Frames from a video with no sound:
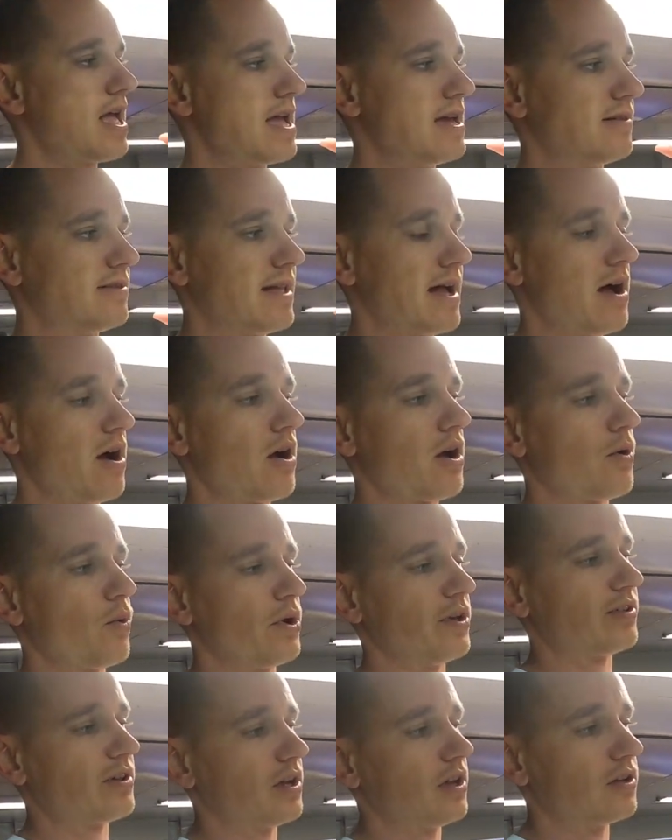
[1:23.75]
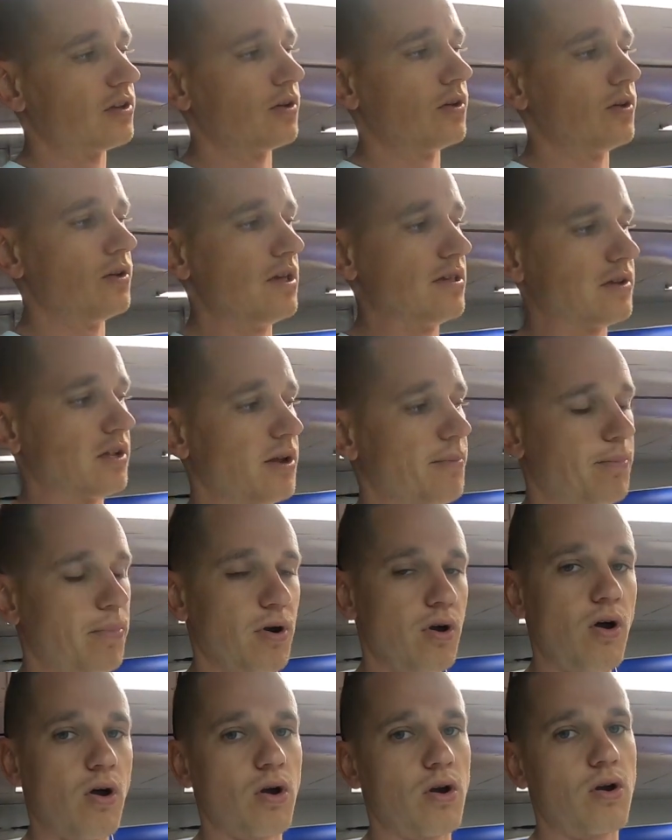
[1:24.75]
He's going to
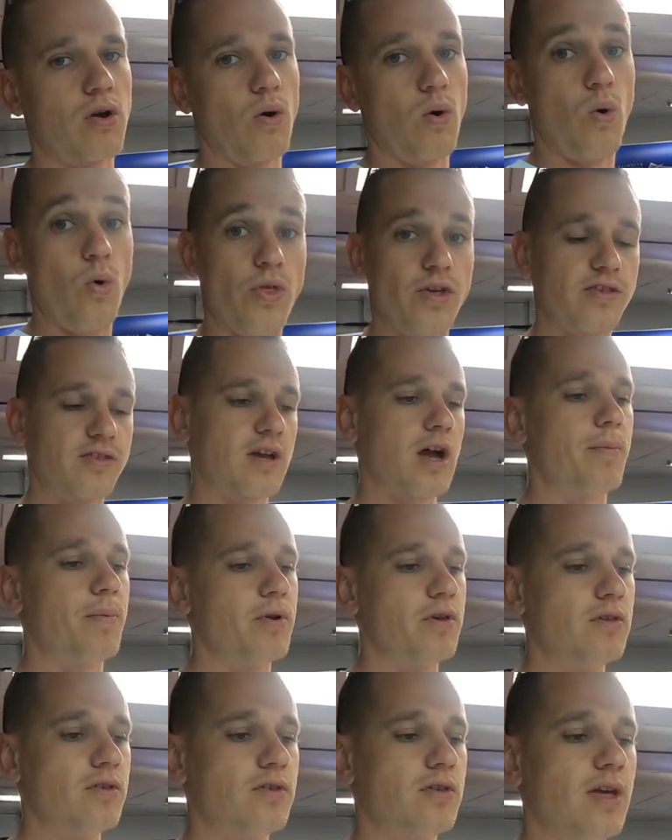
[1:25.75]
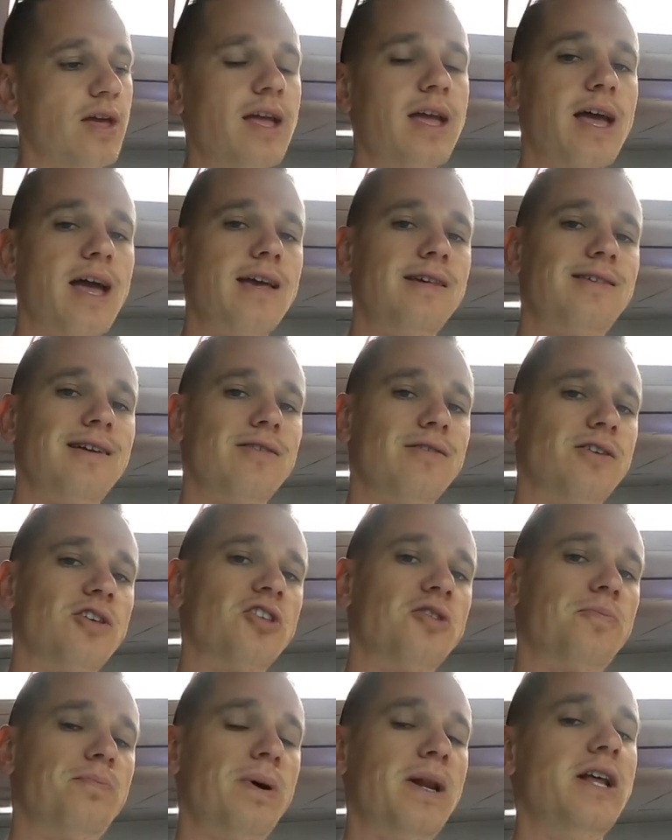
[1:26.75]
block all the scuppers in case there is a
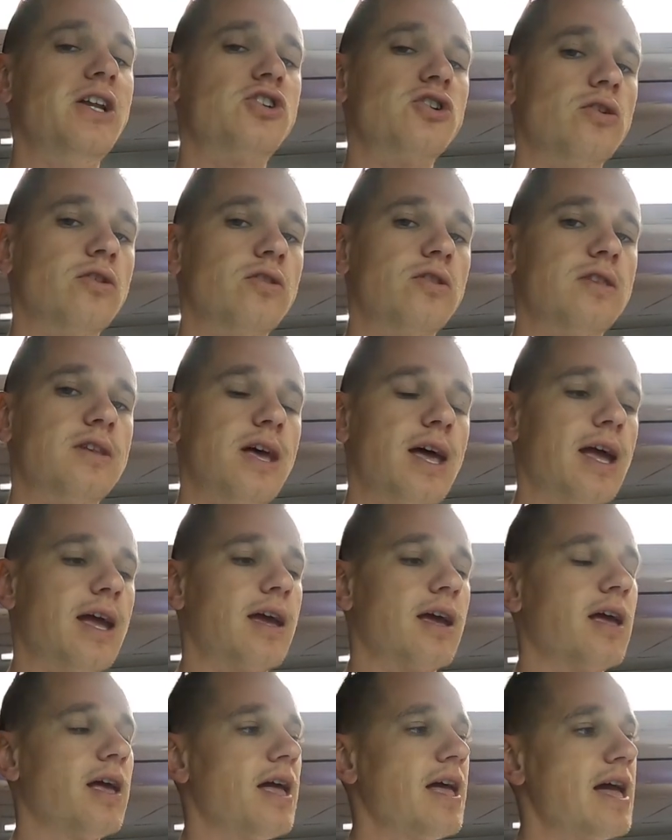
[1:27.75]
spillage on deck.